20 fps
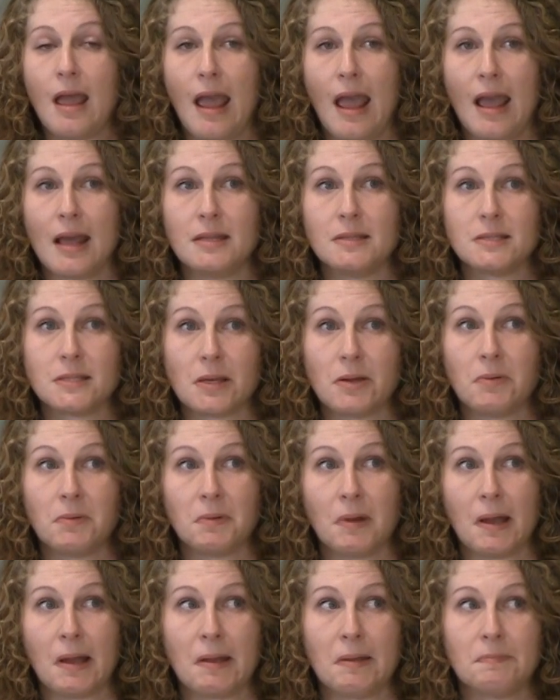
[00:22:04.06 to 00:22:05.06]
And
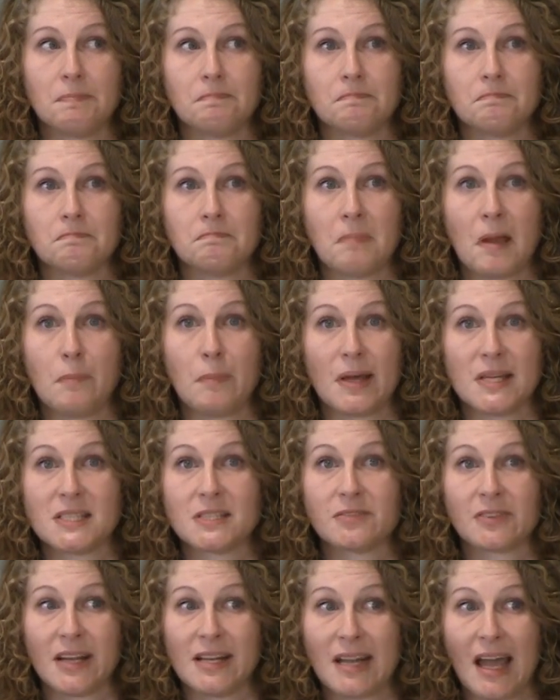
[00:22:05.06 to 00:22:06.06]
so my
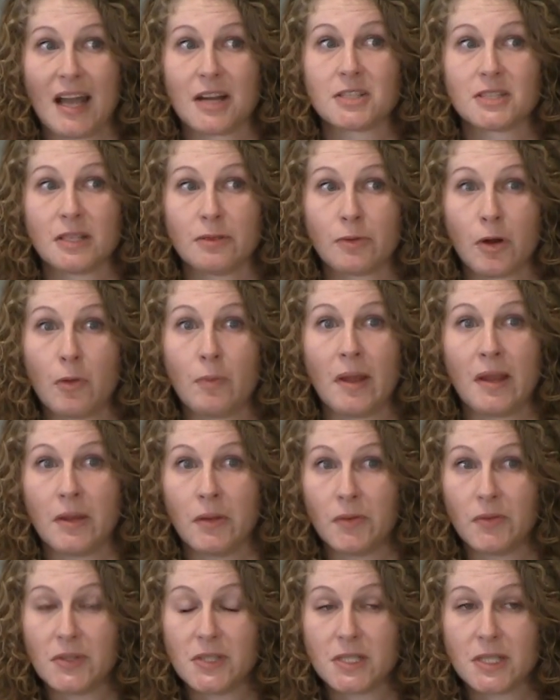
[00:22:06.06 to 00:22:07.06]
best friend actually wrote my
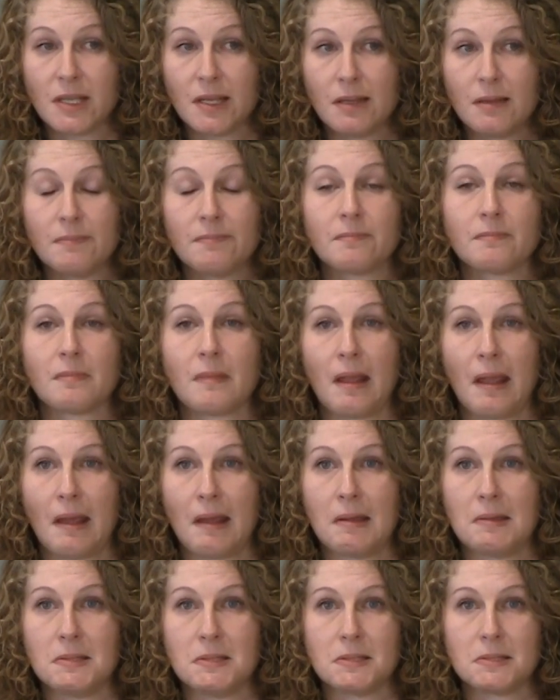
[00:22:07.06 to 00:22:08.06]
eulogy,
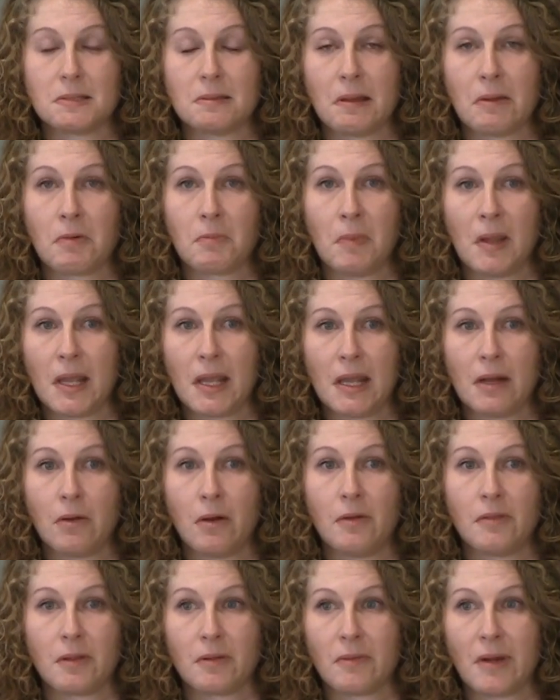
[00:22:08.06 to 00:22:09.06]
and they were making
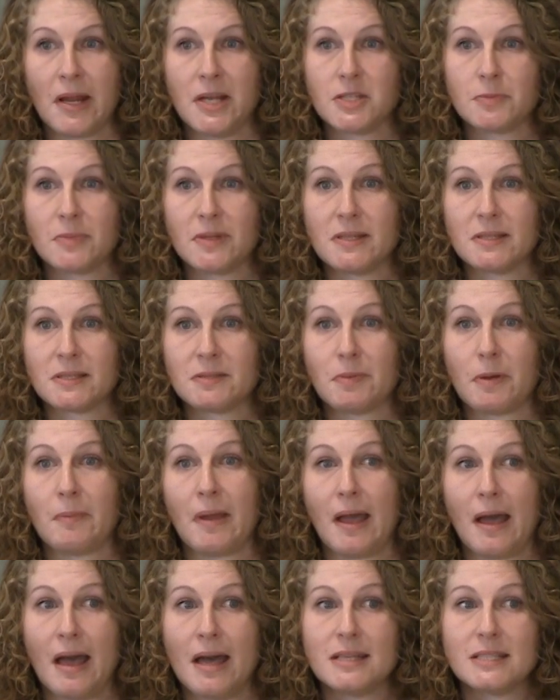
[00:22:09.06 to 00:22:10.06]
all the arrangements, but
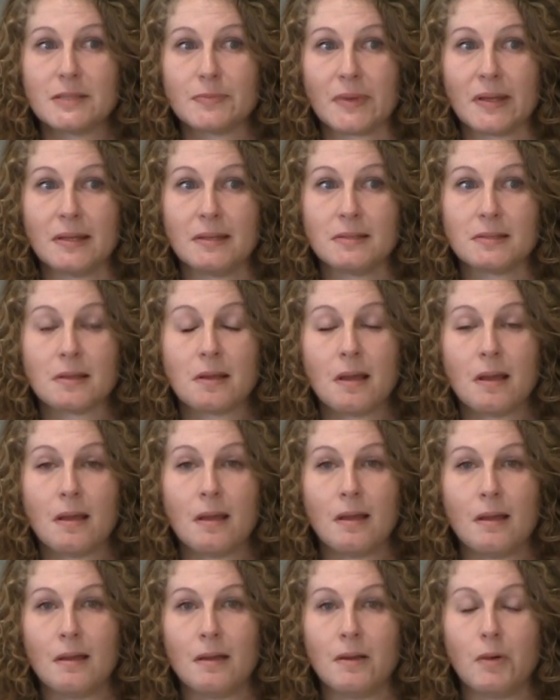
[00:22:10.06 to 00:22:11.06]
my husband
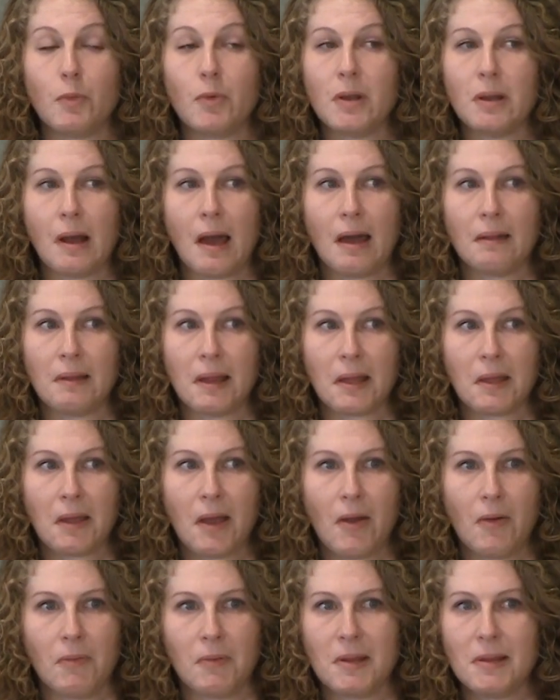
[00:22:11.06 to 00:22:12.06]
would not let
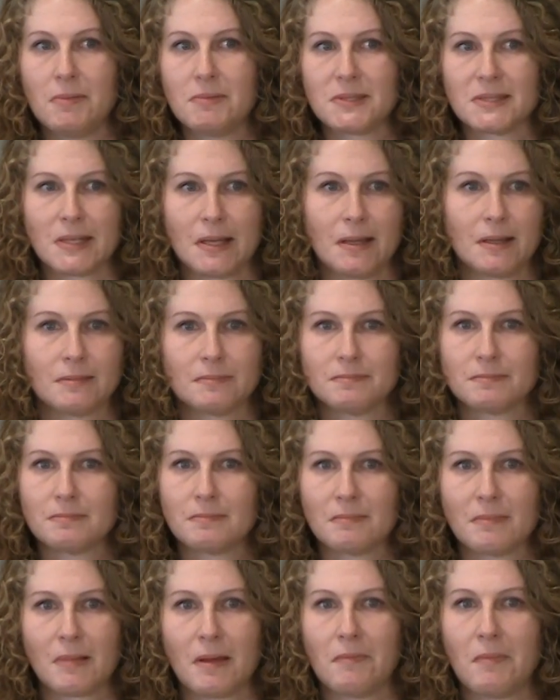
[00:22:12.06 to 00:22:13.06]
go. He was like,
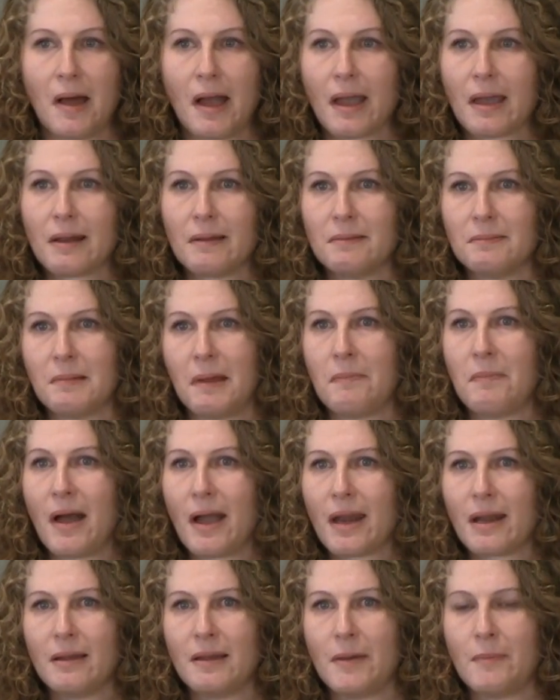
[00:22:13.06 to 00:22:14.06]
I'm not
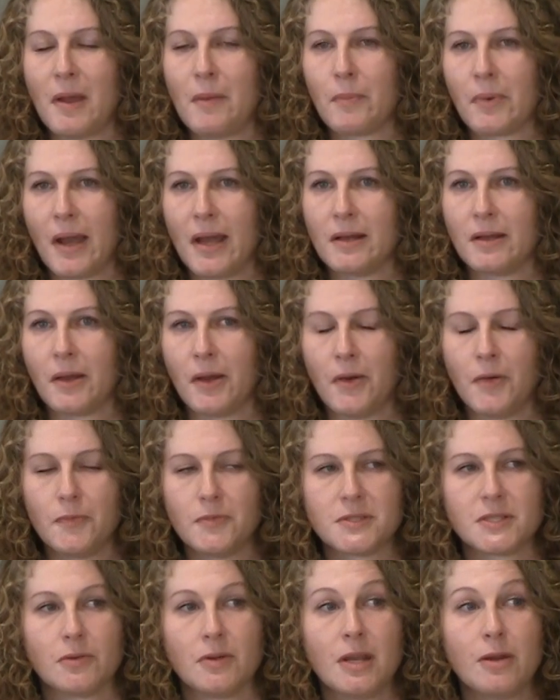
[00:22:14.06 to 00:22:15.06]
gonna let my bride go.
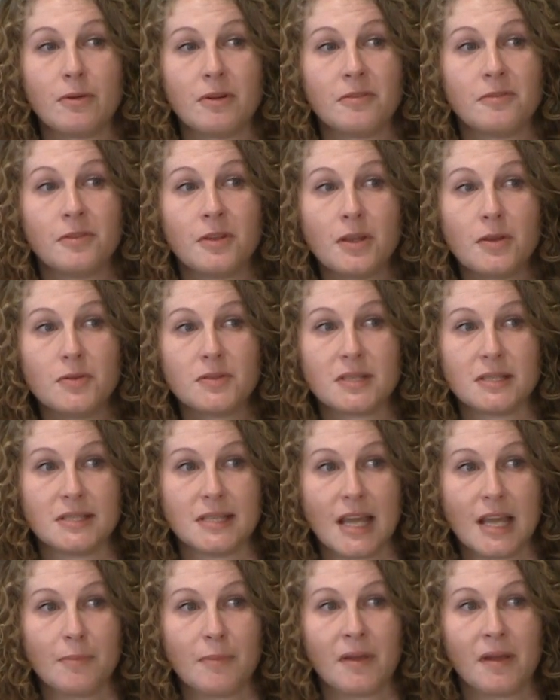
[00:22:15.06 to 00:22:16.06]
So he refused to
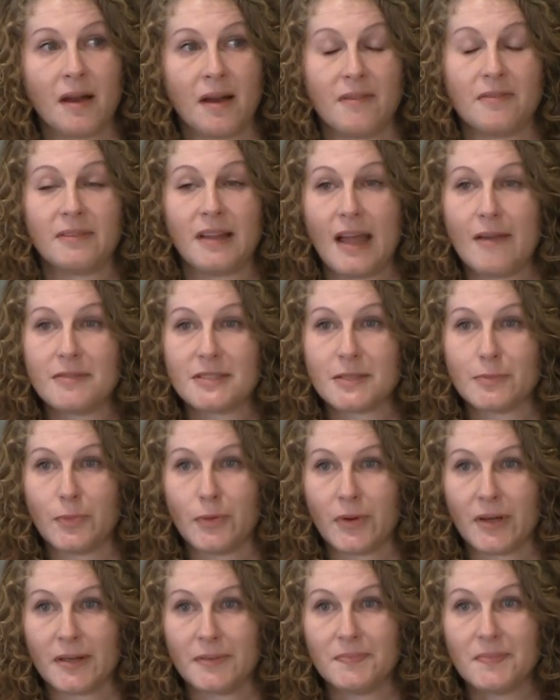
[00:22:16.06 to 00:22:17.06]
take me off life
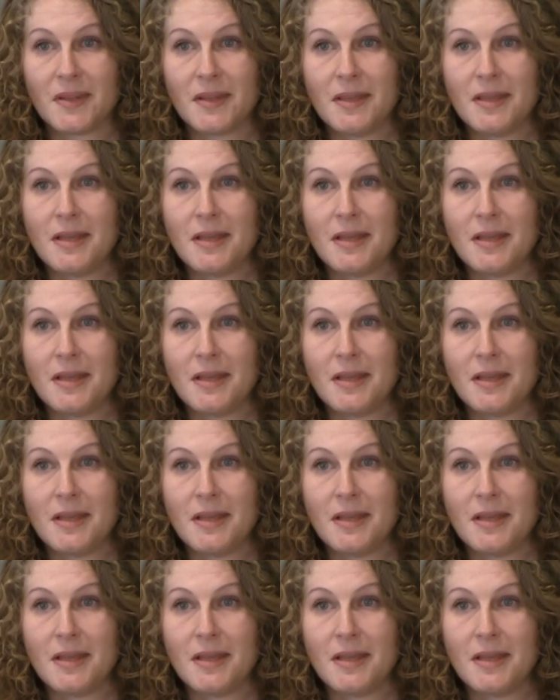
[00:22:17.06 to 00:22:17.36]
support.